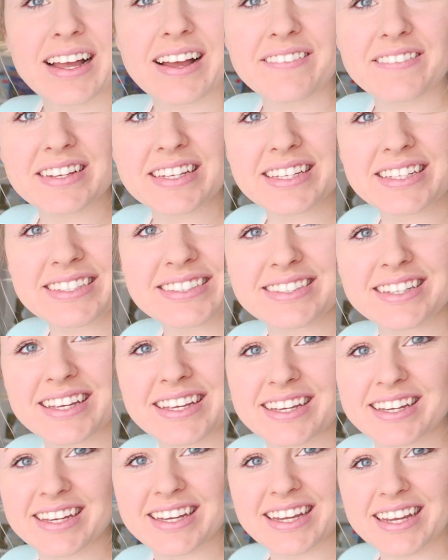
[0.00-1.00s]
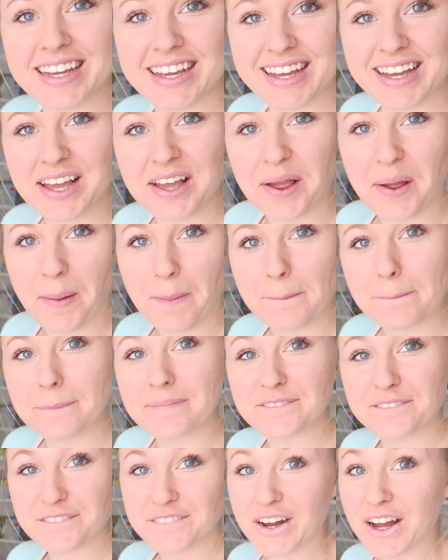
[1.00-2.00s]
have his
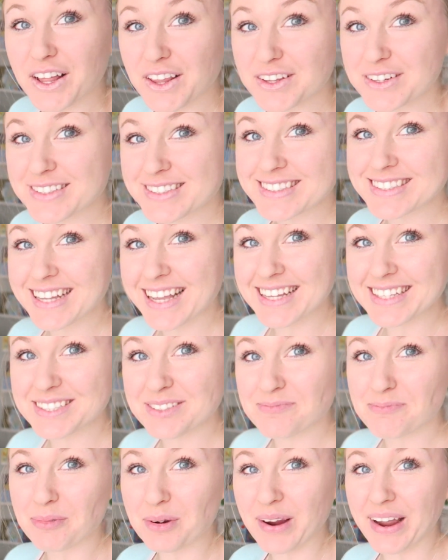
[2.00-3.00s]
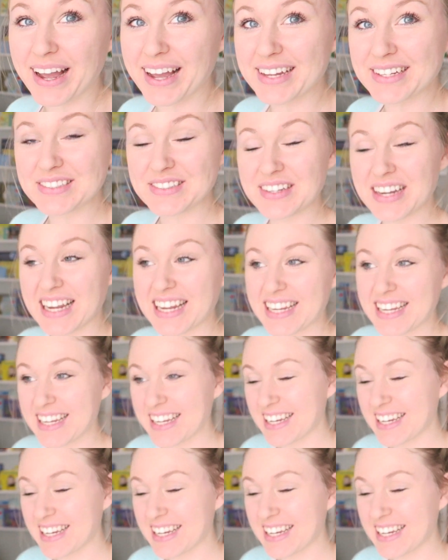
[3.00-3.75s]
Father's Day surprise right